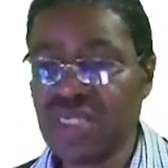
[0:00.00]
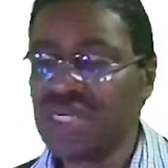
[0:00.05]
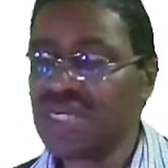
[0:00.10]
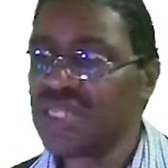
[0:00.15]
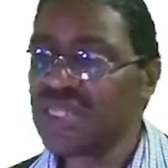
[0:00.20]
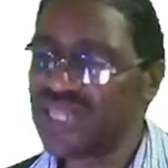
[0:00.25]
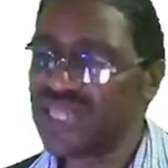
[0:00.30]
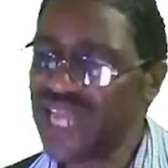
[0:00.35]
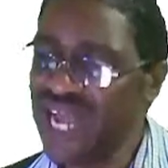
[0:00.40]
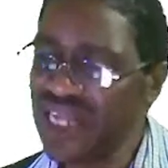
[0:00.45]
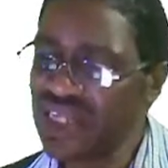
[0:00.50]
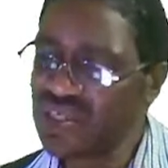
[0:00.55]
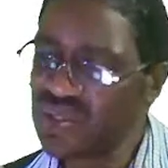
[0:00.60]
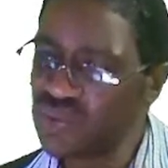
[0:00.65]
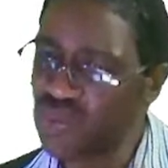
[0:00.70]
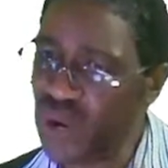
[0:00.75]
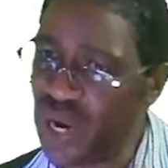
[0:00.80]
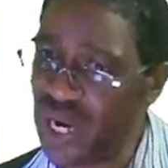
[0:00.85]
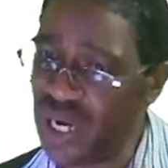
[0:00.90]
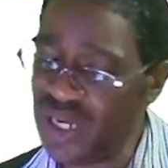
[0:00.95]
that's
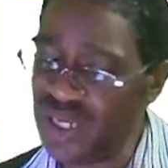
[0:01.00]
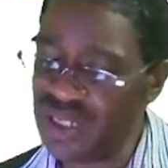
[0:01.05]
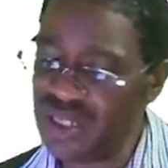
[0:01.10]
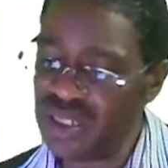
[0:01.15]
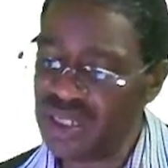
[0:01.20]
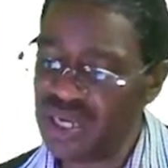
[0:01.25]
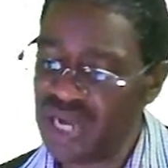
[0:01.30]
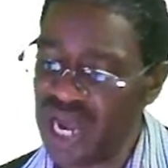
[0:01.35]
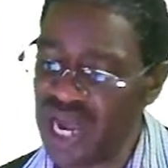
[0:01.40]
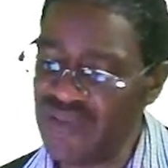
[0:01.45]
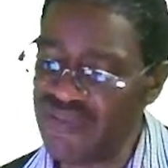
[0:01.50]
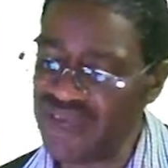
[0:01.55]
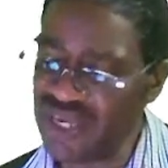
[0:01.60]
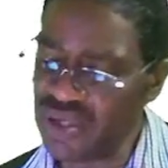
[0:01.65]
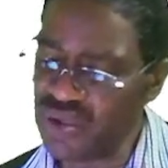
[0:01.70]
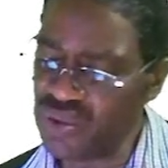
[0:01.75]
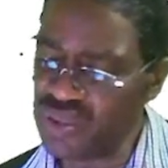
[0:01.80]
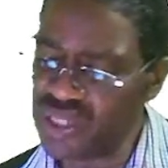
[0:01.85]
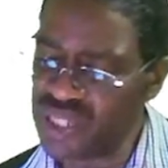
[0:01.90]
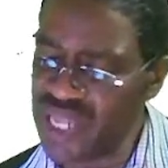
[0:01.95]
why, having
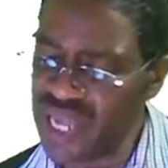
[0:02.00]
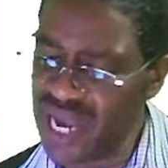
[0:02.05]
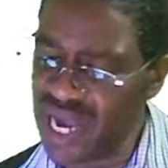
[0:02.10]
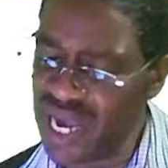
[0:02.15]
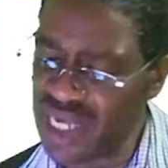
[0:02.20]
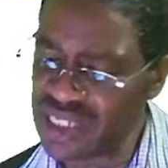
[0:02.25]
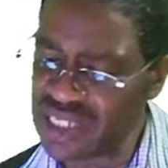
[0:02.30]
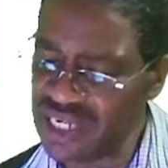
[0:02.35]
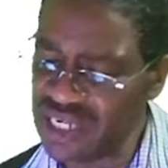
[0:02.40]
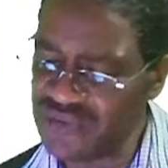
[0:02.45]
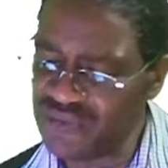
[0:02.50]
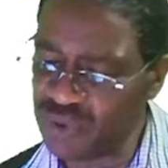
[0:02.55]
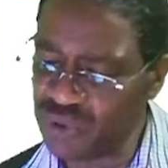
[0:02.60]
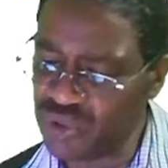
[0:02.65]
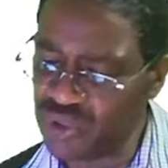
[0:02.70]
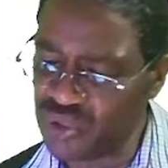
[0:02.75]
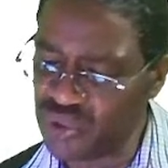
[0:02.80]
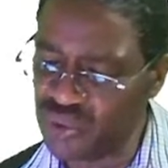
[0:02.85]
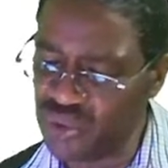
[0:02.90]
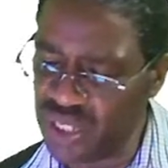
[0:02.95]
used the asset for
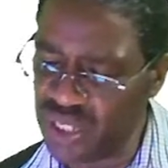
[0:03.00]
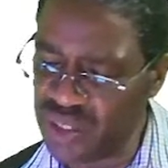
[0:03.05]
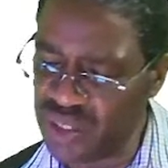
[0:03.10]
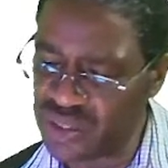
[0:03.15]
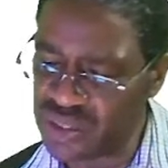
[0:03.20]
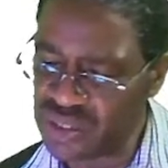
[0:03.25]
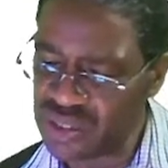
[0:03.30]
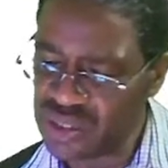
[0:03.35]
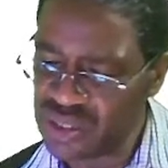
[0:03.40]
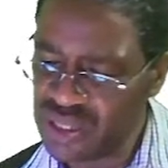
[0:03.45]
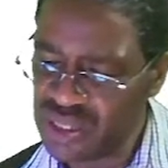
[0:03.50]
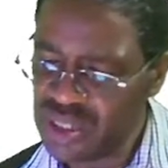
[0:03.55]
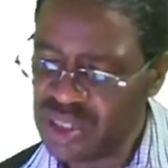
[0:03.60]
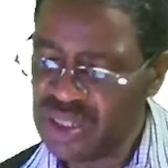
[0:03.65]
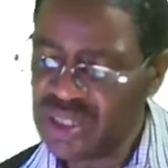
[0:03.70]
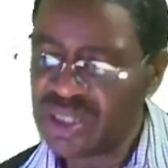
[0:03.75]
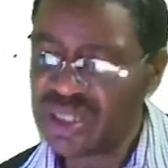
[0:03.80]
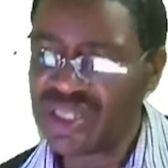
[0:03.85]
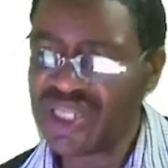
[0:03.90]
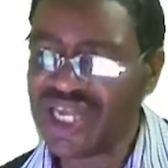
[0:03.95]
2 years,
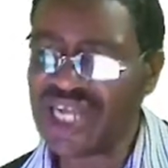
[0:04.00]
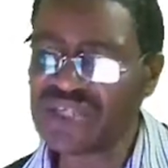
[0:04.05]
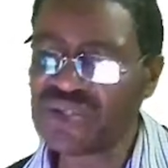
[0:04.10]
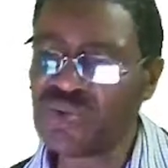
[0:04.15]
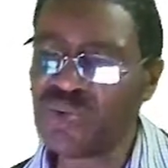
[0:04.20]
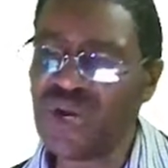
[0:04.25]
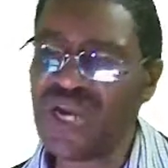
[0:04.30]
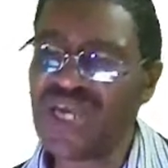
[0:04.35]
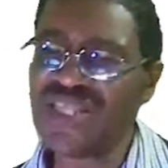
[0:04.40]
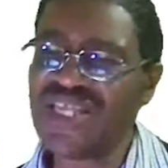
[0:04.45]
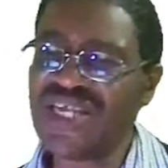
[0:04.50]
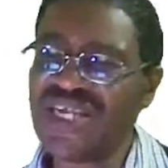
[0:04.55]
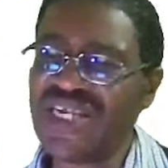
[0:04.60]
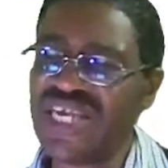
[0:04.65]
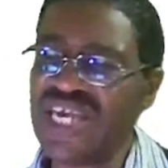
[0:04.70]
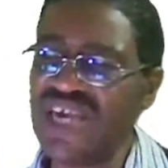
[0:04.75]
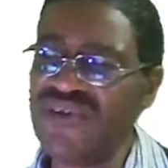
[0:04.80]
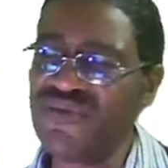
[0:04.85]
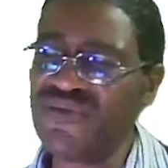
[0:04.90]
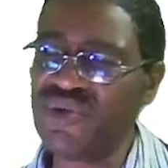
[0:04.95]
that's why they
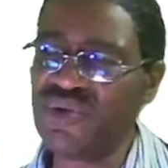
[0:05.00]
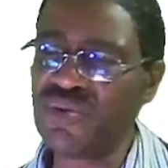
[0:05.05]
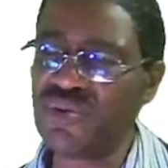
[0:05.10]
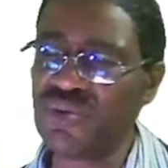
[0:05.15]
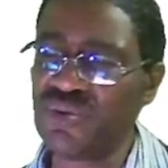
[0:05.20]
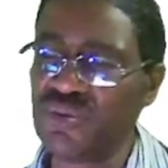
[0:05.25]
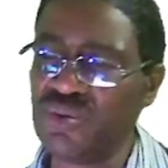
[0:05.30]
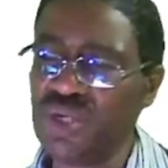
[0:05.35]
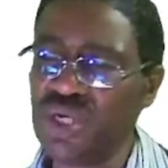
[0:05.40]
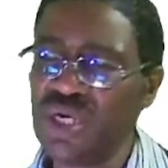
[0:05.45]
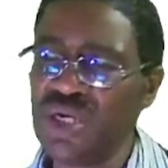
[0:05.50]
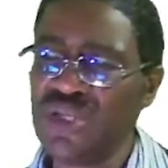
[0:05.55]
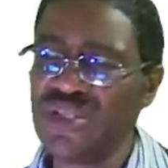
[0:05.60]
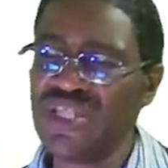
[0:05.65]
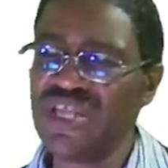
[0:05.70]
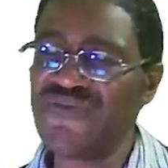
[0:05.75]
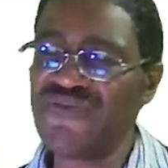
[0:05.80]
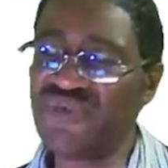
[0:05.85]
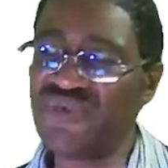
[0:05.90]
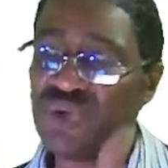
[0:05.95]
gave you the
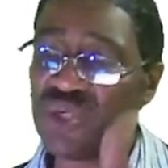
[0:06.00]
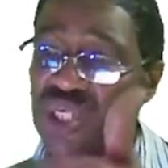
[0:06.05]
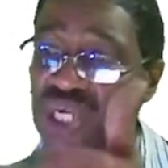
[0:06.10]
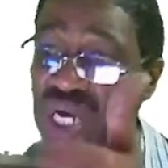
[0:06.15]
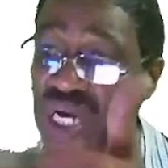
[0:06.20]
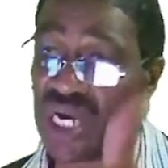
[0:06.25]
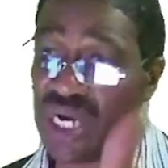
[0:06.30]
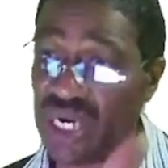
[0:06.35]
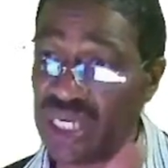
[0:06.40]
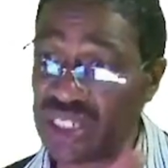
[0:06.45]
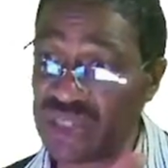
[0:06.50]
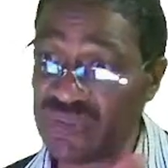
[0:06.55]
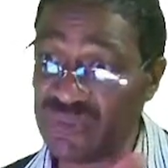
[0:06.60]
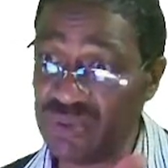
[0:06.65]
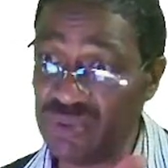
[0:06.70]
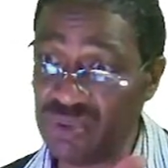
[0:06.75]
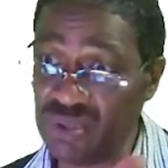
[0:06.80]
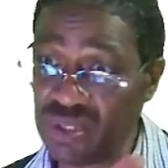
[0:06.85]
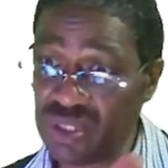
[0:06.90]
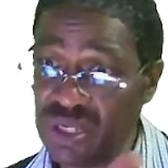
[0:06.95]
future cash
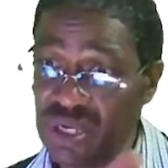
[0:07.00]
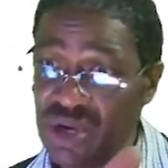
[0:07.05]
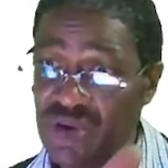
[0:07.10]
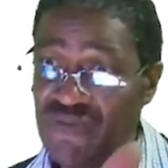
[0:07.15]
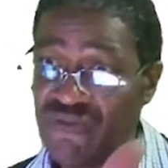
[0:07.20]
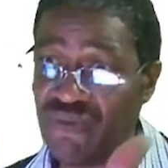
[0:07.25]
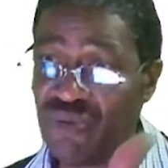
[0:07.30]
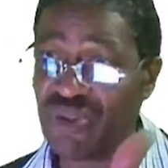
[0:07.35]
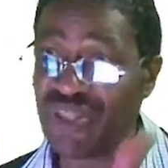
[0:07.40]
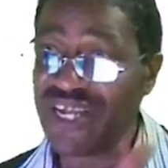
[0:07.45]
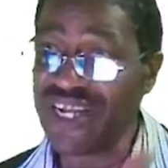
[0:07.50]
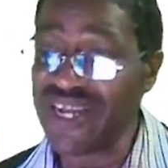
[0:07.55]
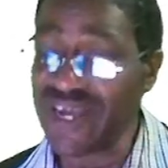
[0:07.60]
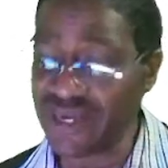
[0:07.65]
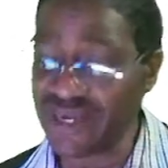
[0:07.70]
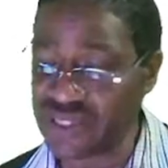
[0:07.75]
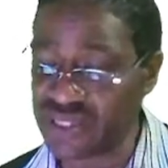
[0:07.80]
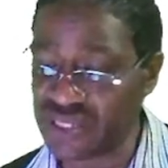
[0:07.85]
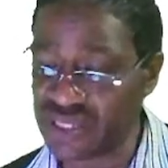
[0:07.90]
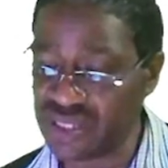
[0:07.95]
flows for the
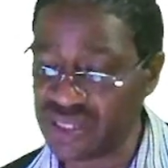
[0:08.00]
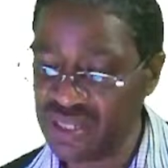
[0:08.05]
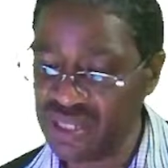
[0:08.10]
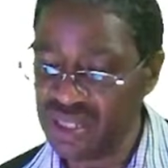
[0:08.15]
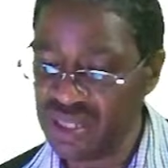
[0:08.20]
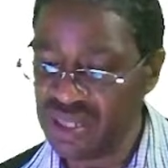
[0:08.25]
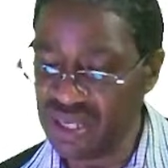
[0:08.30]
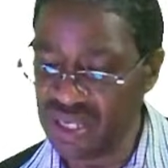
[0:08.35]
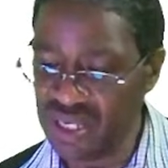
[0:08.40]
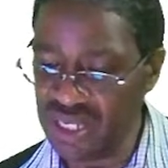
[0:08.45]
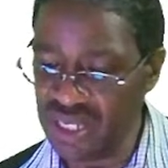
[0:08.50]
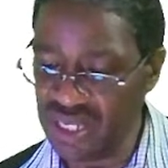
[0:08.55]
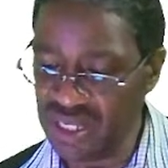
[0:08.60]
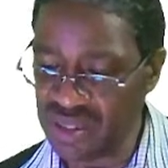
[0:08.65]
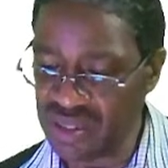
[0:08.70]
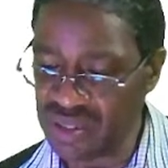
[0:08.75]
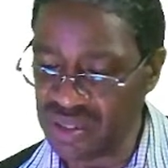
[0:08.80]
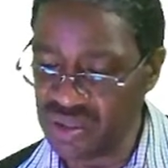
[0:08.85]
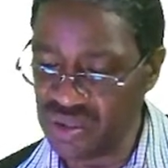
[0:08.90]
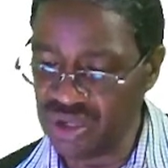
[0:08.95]
next 3 years.
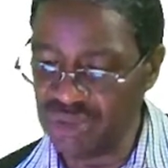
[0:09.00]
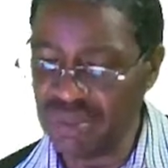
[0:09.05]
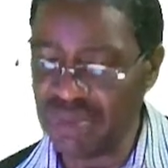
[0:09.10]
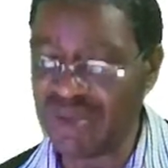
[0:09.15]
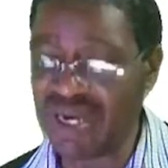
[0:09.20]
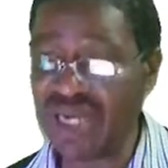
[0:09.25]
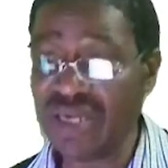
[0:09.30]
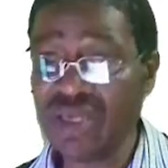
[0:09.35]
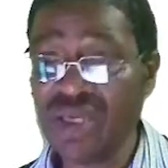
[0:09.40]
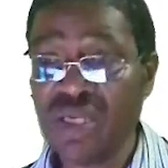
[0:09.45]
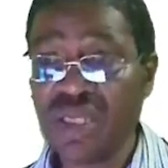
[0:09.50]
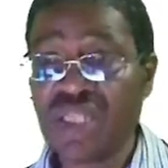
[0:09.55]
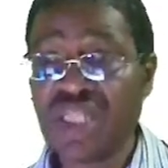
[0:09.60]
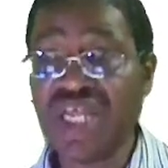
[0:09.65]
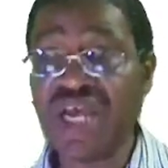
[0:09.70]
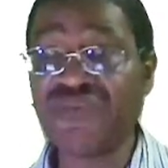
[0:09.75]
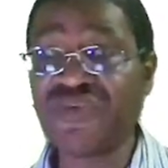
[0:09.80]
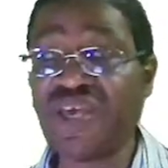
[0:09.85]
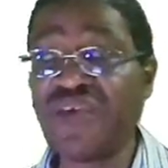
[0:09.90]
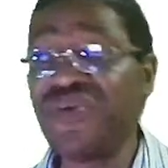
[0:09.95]
You remember, they
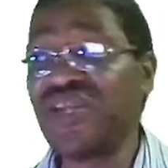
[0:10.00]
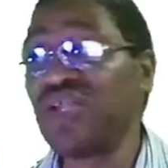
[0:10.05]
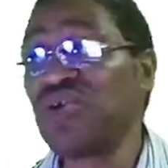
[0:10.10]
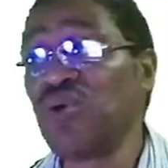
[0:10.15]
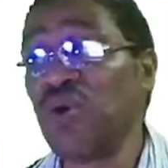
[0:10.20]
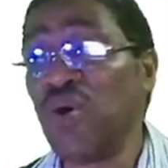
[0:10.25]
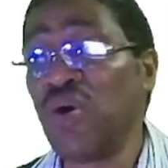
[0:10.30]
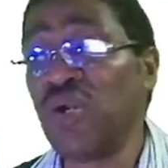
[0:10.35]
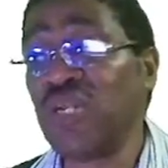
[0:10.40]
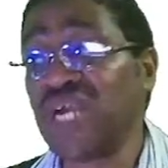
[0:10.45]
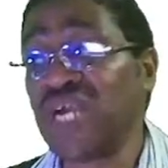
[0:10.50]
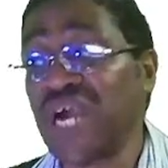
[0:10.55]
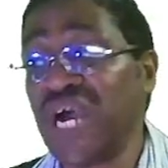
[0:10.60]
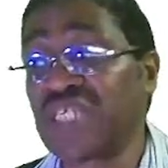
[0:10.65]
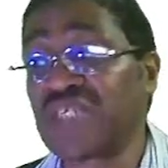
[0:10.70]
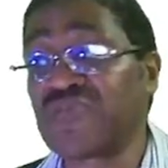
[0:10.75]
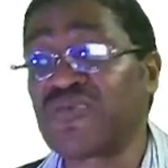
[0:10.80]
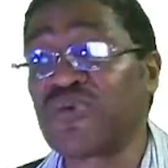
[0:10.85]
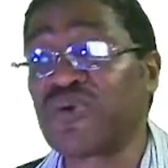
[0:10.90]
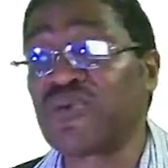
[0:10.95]
have given you only cash
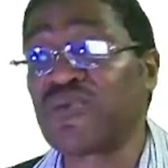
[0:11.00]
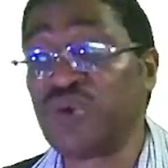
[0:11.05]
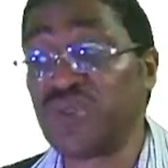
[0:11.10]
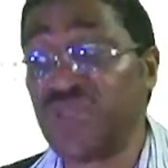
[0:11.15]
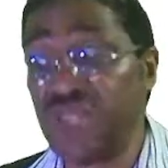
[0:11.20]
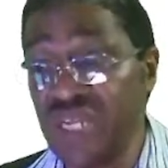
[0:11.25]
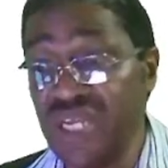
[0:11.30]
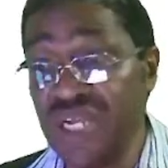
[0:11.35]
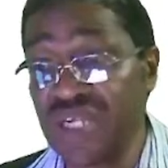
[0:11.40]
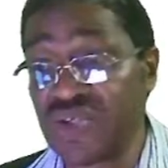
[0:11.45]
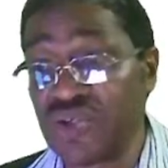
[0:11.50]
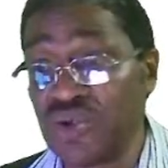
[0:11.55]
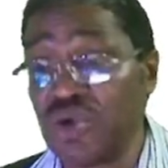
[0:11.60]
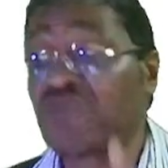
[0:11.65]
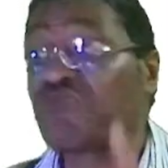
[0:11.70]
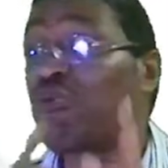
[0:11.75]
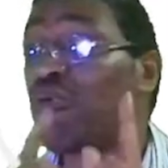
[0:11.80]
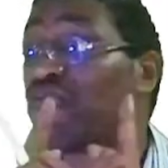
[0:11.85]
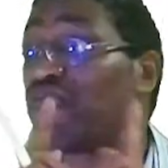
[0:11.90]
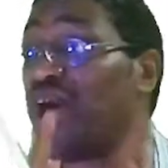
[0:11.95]
flows for 3 years, not
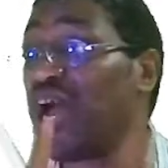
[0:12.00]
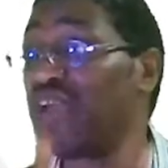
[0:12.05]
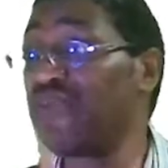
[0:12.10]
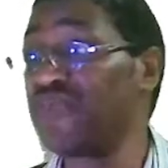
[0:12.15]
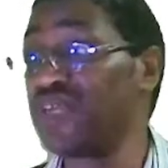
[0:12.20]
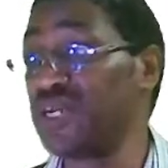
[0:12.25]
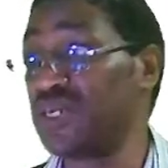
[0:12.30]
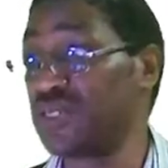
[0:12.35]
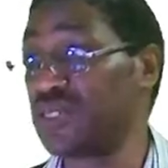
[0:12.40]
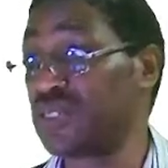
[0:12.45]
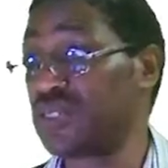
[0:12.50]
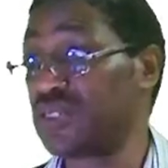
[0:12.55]
for 5 years.